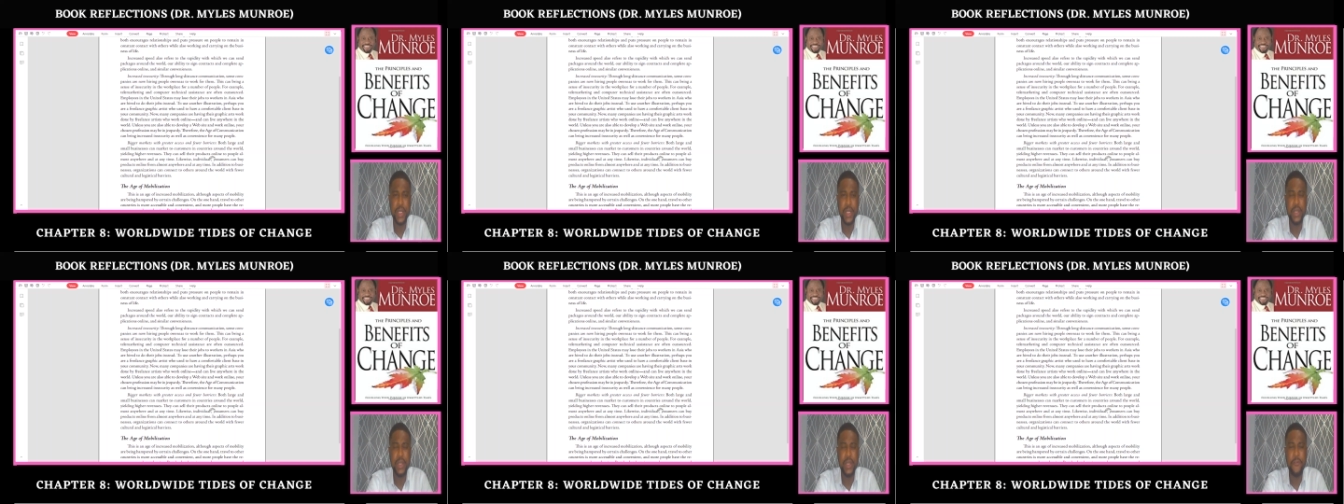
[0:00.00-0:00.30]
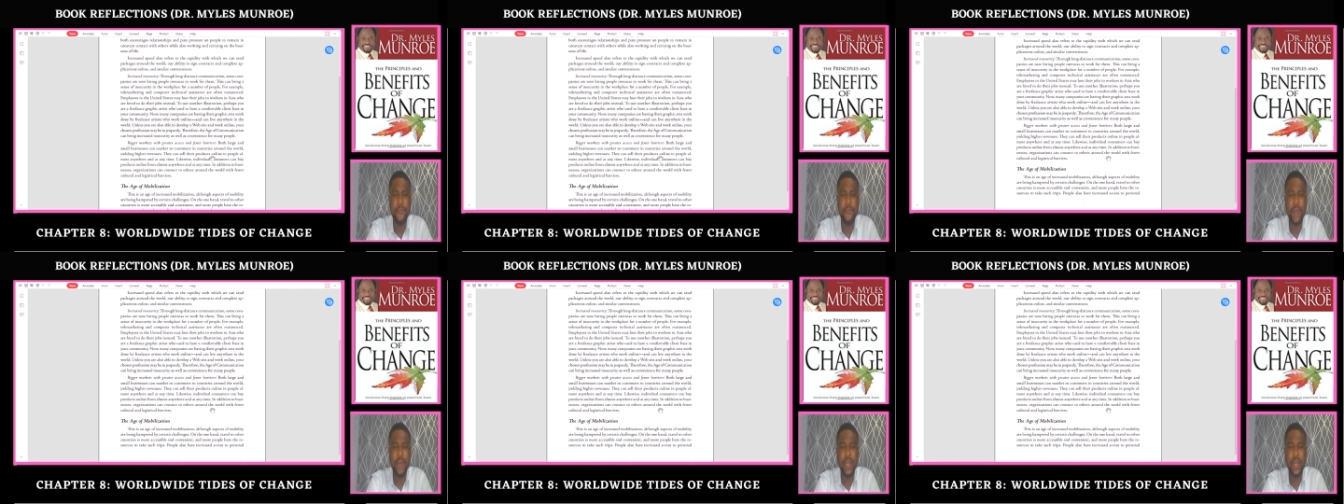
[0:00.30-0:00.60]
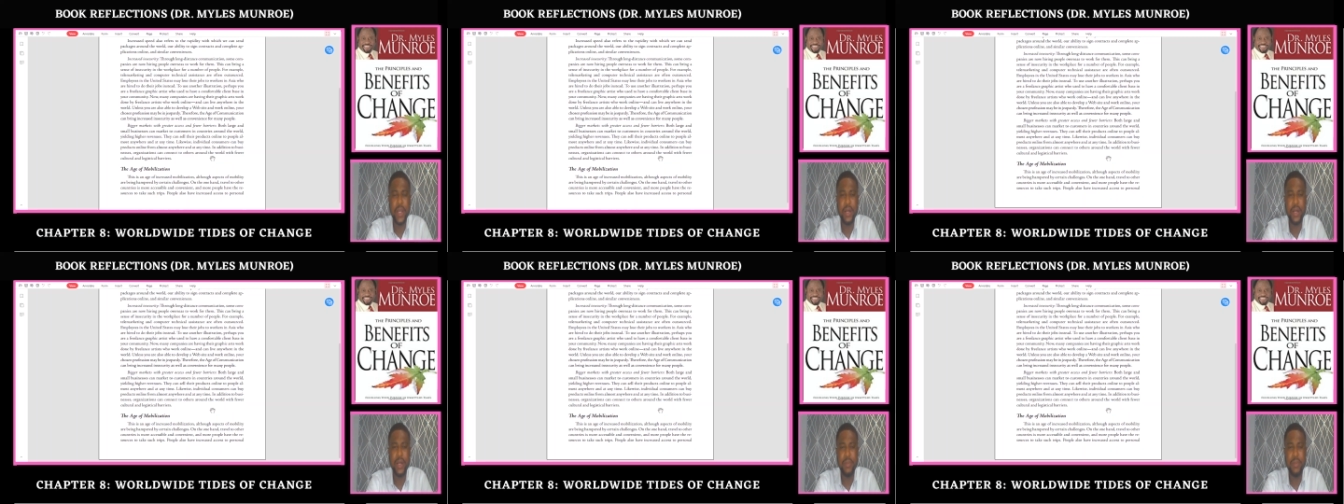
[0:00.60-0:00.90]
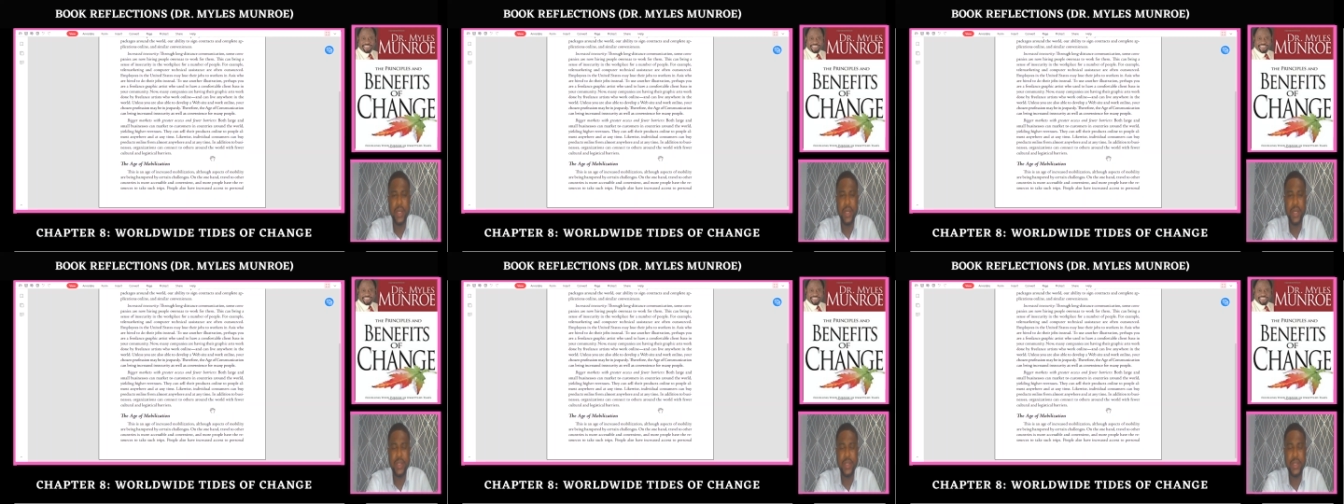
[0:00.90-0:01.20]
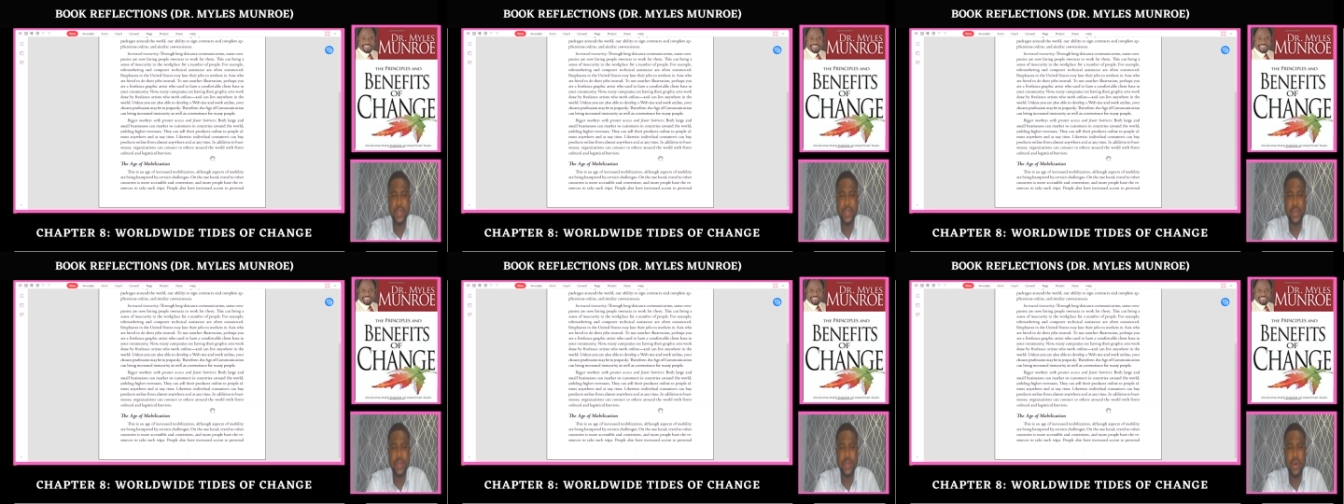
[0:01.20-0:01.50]
The final
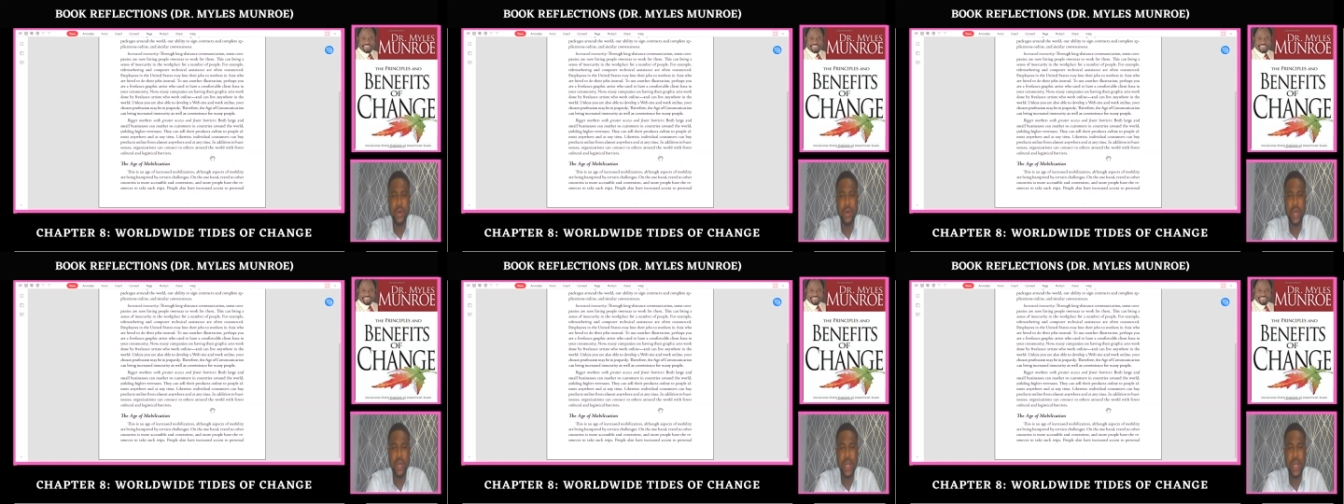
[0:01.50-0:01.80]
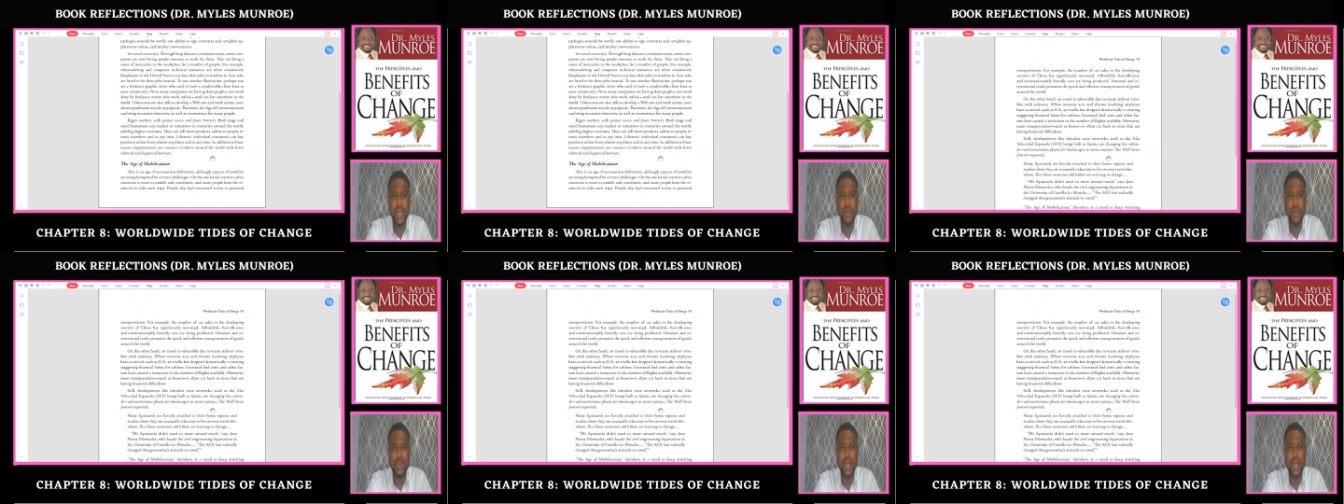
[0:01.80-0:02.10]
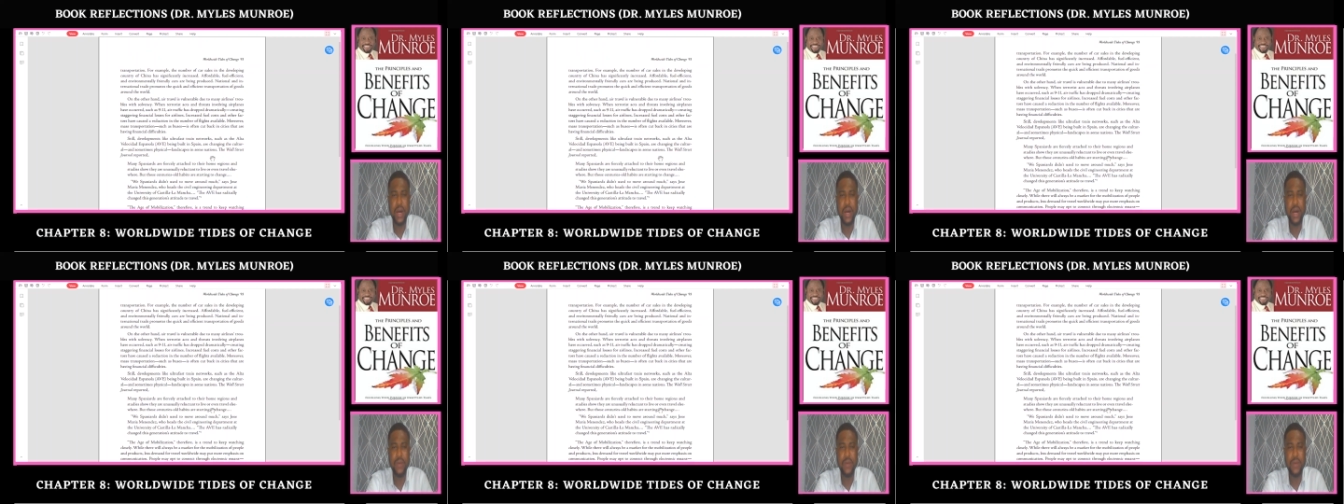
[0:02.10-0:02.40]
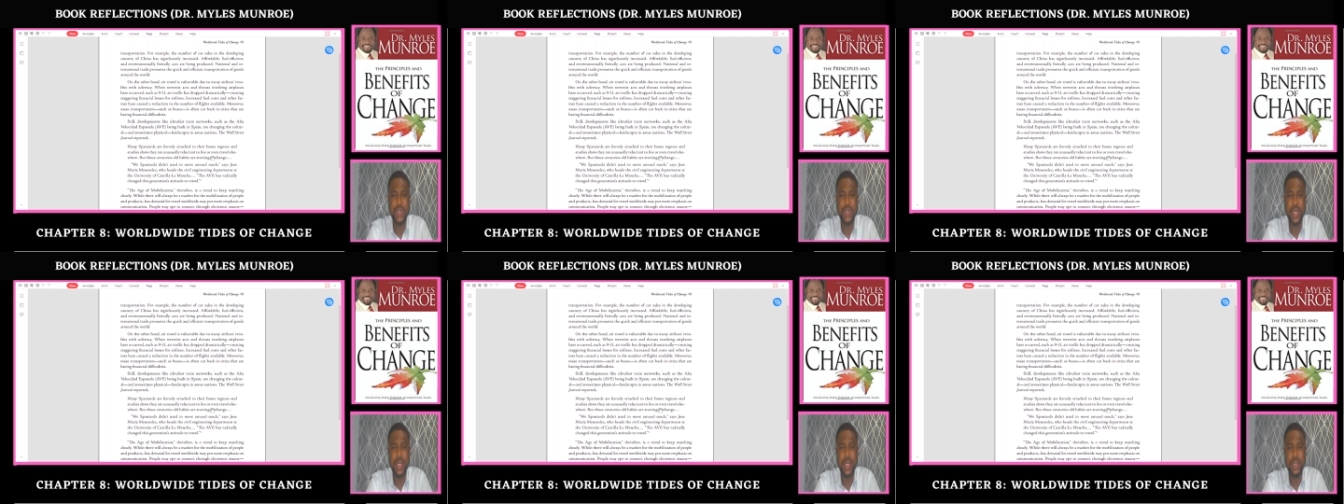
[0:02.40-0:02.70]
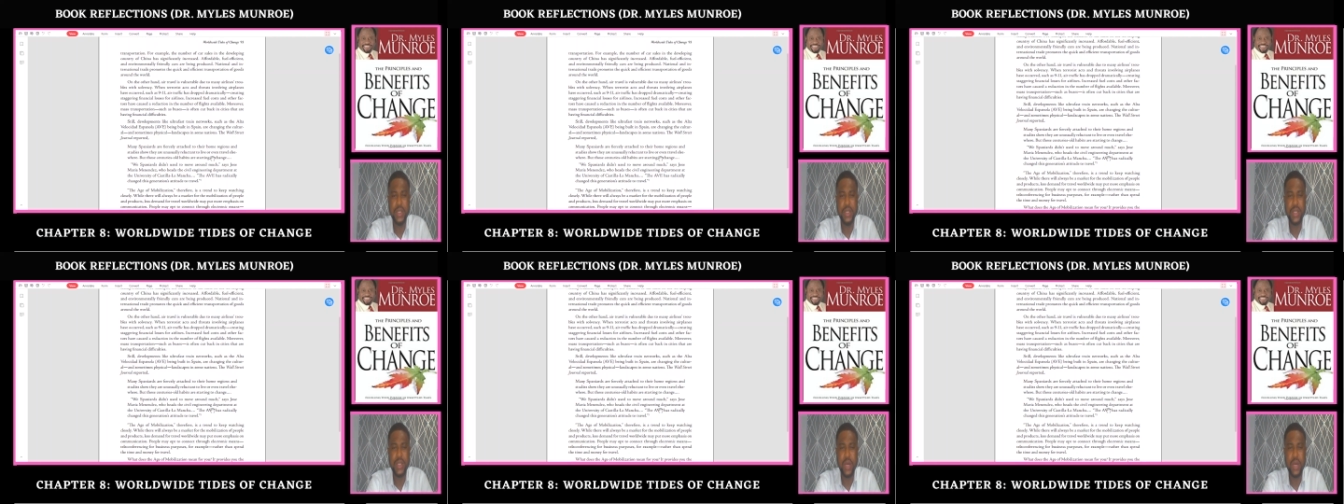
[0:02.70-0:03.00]
bit or area of
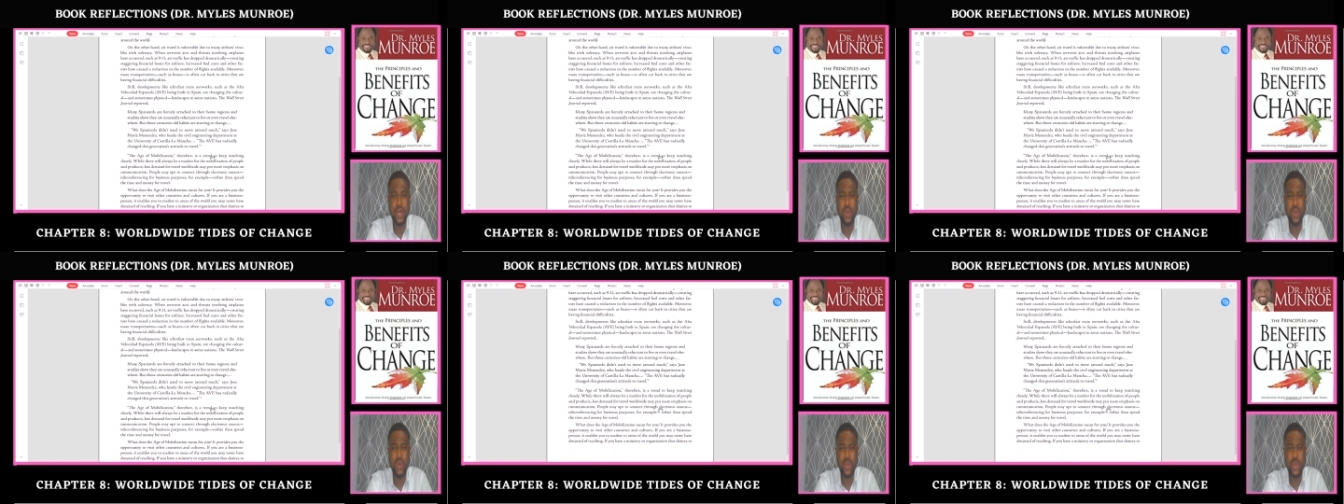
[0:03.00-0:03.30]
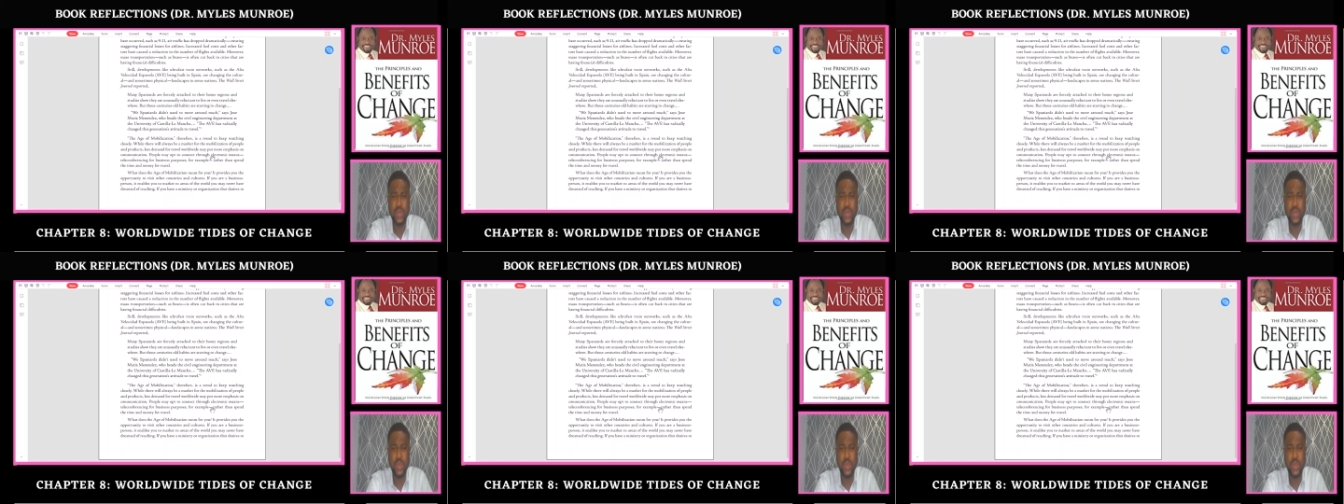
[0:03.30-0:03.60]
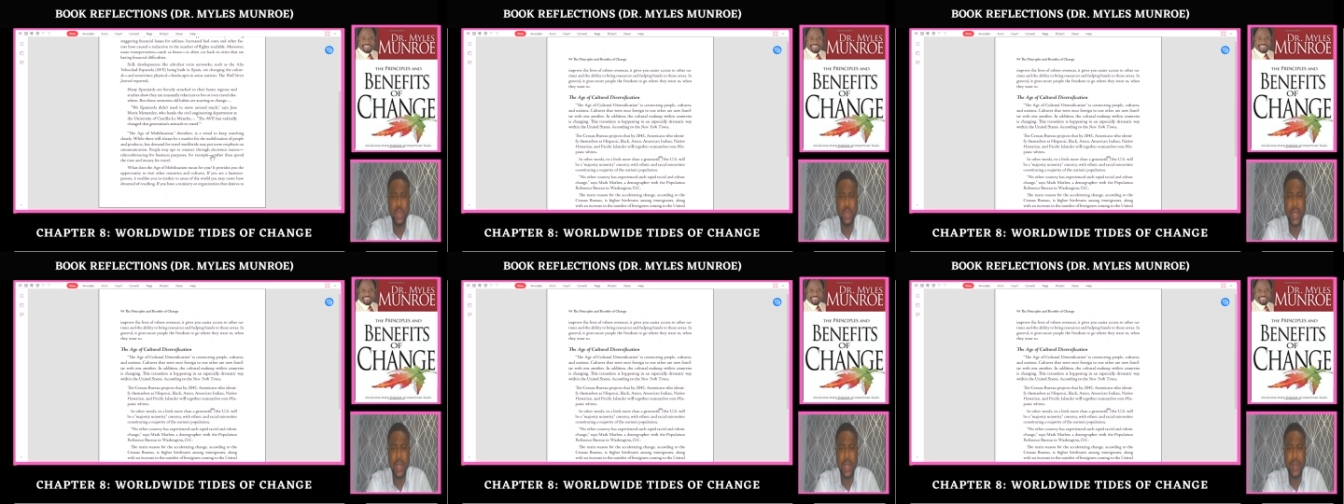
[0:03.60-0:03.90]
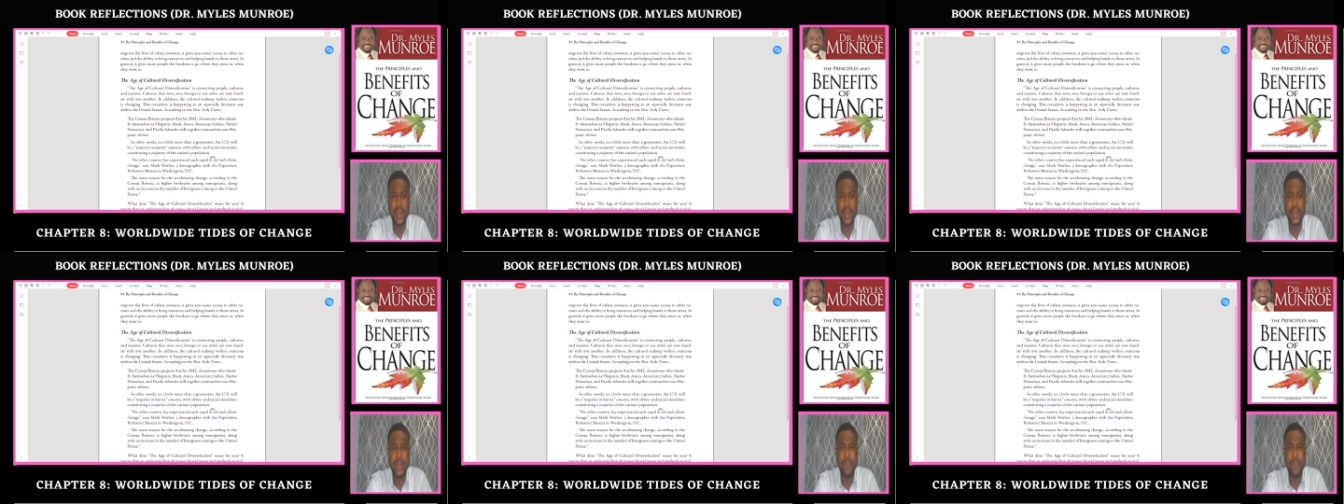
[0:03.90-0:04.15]
change that we want to look at